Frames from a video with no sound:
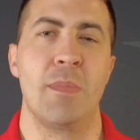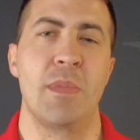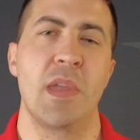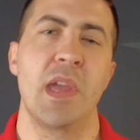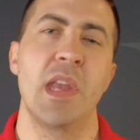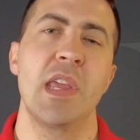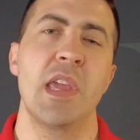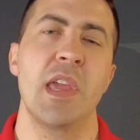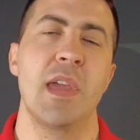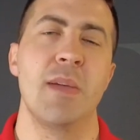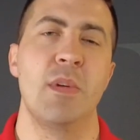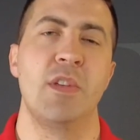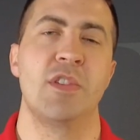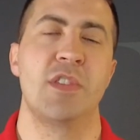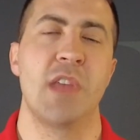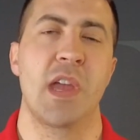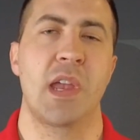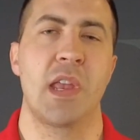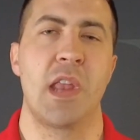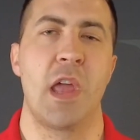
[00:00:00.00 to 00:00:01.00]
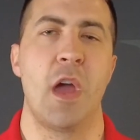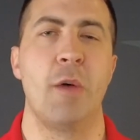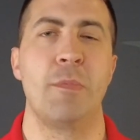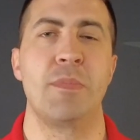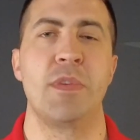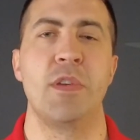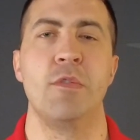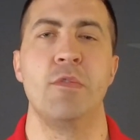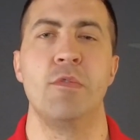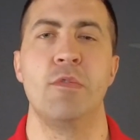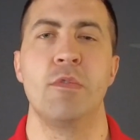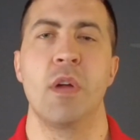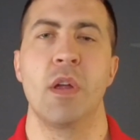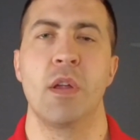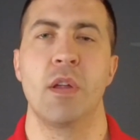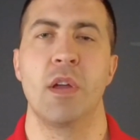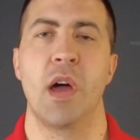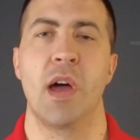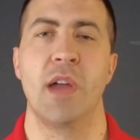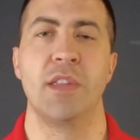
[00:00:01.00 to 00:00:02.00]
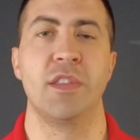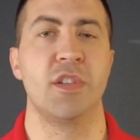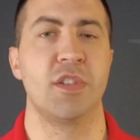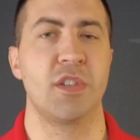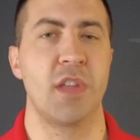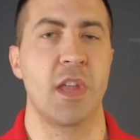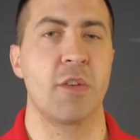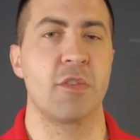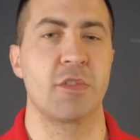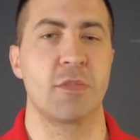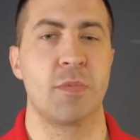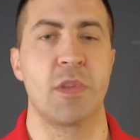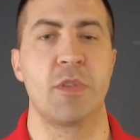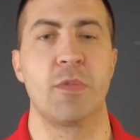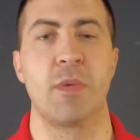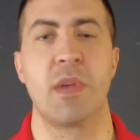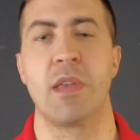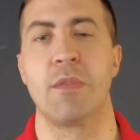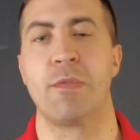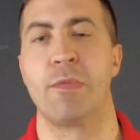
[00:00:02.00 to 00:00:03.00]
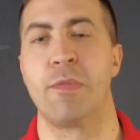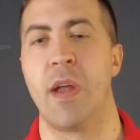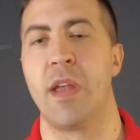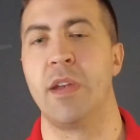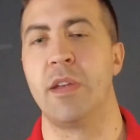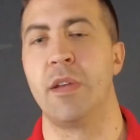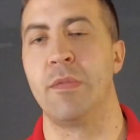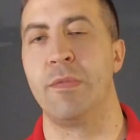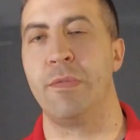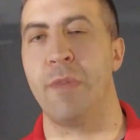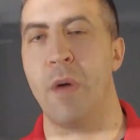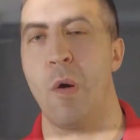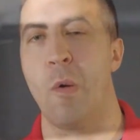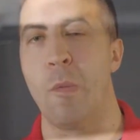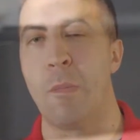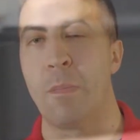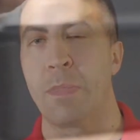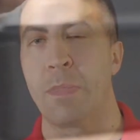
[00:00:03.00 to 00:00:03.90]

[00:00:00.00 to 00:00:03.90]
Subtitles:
any image that can help you distinguish between friend and foe.